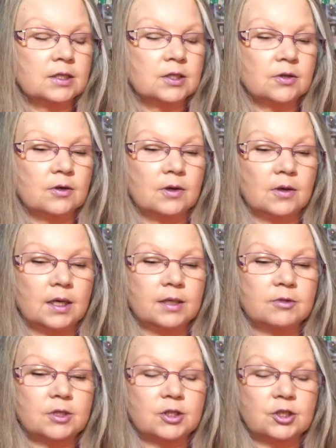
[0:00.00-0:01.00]
So I
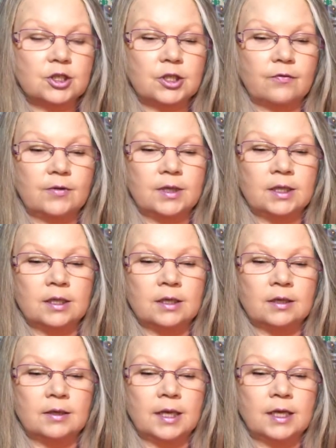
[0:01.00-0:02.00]
was just shuffling
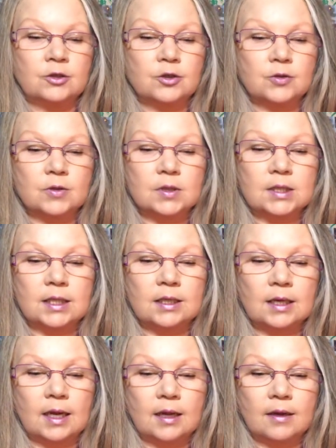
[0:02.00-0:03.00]
the angels and